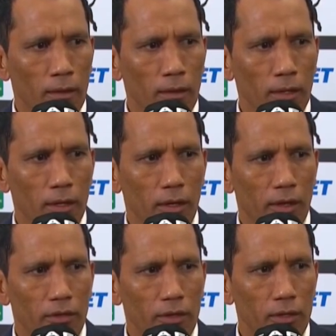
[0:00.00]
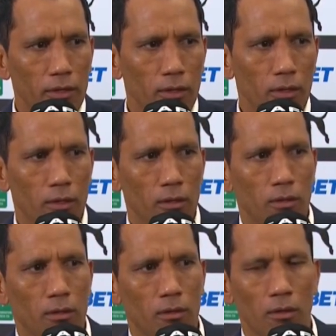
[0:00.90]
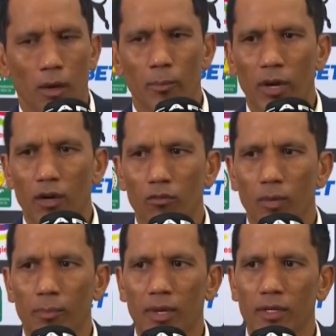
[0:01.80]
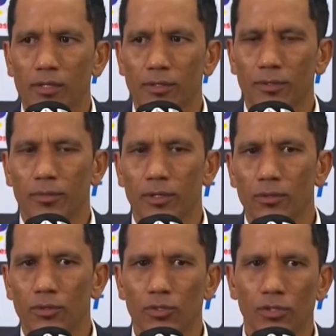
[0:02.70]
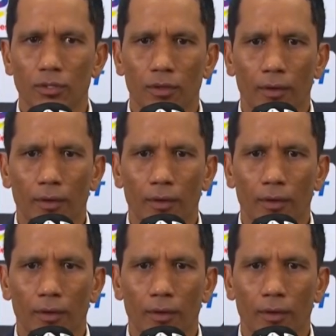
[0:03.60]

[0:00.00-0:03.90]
yeah, I think I'm proud of my players, because